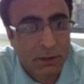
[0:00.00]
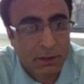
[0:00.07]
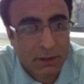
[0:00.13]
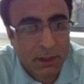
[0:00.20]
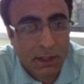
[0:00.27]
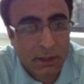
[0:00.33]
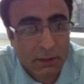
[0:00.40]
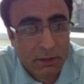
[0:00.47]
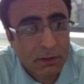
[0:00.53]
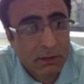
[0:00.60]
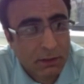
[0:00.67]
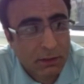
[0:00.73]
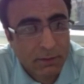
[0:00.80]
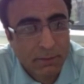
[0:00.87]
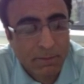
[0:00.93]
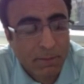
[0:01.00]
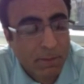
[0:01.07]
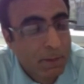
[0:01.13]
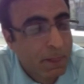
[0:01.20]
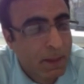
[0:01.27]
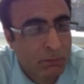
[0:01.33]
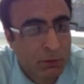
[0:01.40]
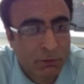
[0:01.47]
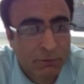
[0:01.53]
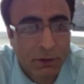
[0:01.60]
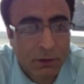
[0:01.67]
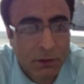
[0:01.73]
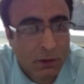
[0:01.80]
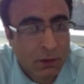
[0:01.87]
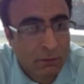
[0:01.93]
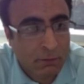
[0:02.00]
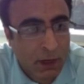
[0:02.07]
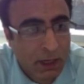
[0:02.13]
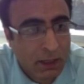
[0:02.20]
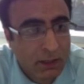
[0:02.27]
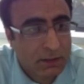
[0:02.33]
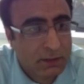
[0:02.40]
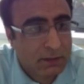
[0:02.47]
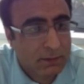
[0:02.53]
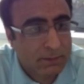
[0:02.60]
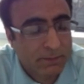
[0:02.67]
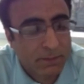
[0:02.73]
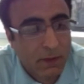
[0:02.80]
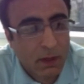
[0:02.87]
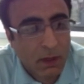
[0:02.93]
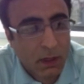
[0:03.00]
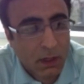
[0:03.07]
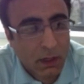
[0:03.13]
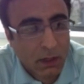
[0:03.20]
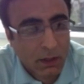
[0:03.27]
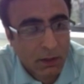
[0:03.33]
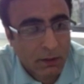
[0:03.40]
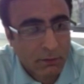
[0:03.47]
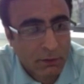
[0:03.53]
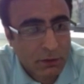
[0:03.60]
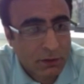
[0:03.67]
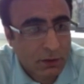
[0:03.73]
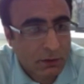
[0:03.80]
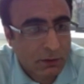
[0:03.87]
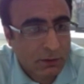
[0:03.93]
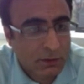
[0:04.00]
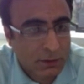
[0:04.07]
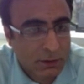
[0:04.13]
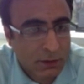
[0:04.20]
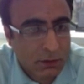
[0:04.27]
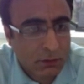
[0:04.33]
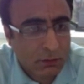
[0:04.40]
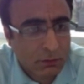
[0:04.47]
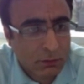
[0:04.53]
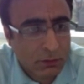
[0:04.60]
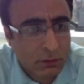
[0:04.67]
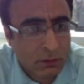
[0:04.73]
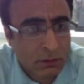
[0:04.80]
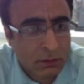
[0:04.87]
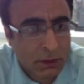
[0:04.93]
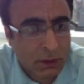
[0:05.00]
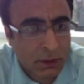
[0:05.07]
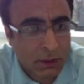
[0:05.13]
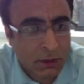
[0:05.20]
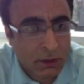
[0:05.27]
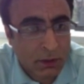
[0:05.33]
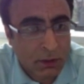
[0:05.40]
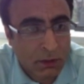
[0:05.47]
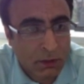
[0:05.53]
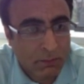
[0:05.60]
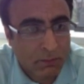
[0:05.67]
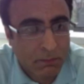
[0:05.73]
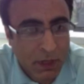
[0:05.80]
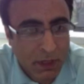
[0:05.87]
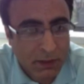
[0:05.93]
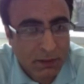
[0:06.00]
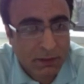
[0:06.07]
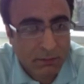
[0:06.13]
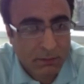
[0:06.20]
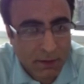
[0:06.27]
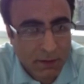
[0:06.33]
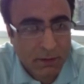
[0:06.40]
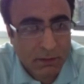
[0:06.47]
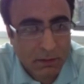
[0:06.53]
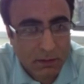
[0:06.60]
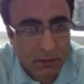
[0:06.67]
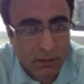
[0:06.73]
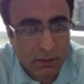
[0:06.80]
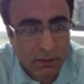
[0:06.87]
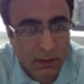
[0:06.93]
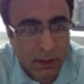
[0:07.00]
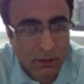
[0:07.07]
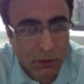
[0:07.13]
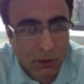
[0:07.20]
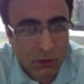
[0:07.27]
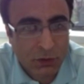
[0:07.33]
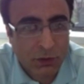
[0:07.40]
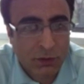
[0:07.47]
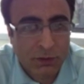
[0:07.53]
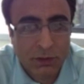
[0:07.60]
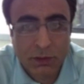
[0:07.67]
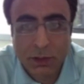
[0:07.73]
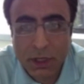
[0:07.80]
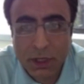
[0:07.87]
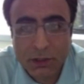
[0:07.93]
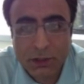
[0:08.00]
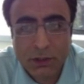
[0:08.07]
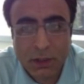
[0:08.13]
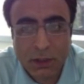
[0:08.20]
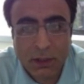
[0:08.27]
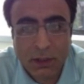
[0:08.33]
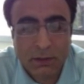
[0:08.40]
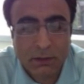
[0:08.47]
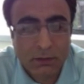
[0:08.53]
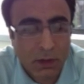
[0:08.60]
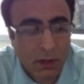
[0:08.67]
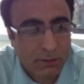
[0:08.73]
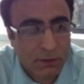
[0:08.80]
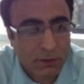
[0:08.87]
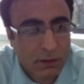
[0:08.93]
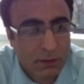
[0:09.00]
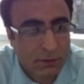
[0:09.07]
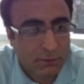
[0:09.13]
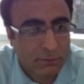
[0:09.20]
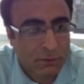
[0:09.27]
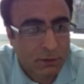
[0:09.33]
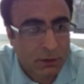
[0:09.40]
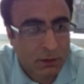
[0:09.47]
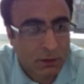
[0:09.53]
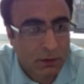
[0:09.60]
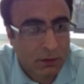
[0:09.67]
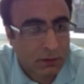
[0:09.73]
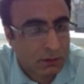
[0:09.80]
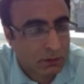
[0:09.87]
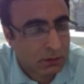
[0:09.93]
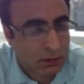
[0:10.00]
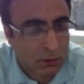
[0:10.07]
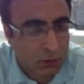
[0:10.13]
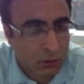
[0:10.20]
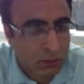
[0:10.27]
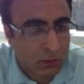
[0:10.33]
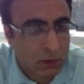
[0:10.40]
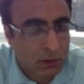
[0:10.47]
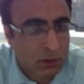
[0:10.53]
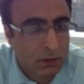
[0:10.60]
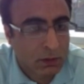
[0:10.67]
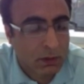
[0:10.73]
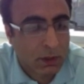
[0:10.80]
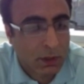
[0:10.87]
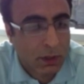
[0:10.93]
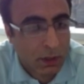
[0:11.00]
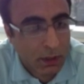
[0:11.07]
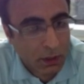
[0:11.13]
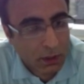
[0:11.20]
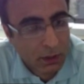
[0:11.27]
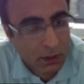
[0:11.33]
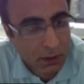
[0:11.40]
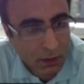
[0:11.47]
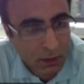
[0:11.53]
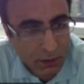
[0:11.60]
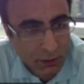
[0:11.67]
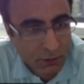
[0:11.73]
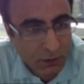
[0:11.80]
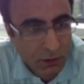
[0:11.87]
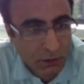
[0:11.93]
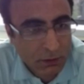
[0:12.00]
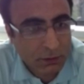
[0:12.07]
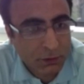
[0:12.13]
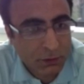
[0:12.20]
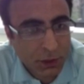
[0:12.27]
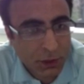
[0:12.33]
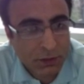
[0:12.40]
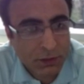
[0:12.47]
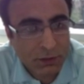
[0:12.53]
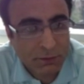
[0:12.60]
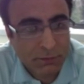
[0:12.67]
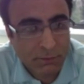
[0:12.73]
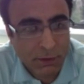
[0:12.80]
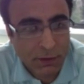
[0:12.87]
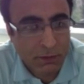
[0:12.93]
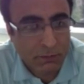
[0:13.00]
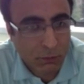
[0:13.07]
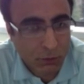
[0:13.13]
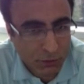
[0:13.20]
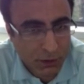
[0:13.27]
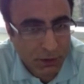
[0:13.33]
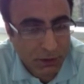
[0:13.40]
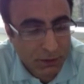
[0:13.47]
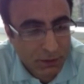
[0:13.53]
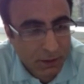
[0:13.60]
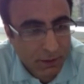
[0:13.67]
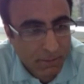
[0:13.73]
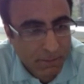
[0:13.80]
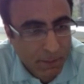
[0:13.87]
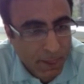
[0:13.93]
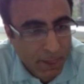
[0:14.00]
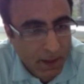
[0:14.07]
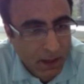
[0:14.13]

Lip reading: X-ray scattering, briefly TR-wax, which is a synchrotron-based method that measures the nature and timescales of the global structural changes within proteins.